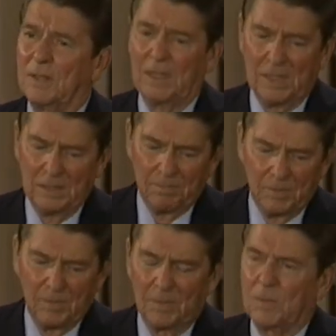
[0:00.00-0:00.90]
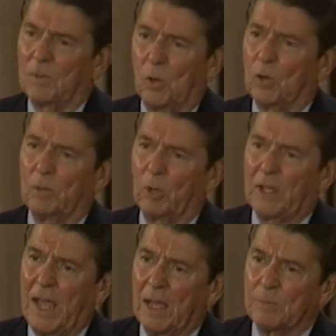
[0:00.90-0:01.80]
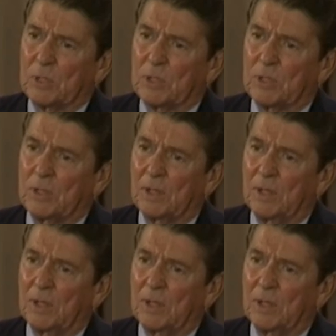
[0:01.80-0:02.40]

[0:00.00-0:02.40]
the horrible camps